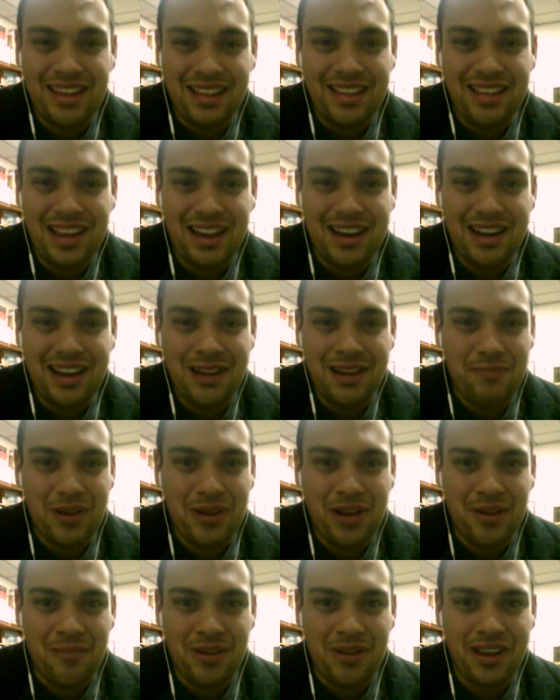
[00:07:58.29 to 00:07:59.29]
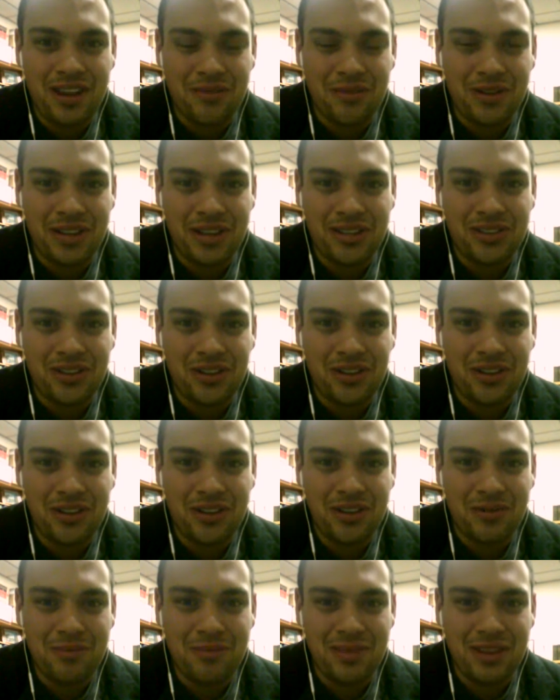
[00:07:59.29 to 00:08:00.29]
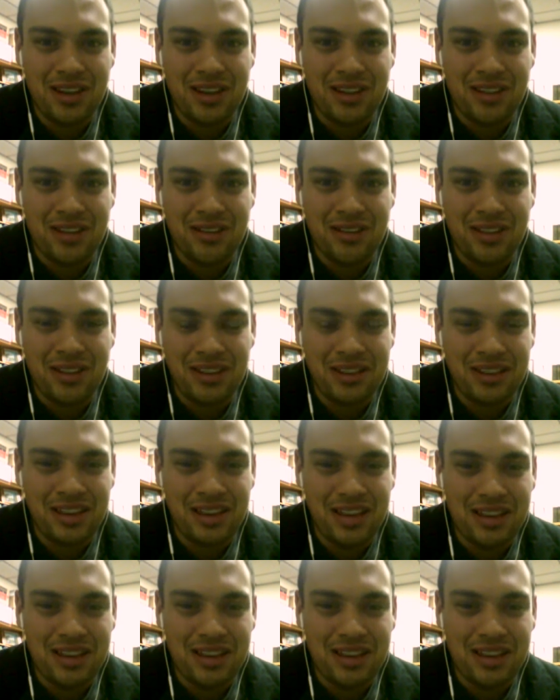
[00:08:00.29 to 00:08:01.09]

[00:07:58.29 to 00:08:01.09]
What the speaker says: they didn't pick up on that when they saw him. And, you know, they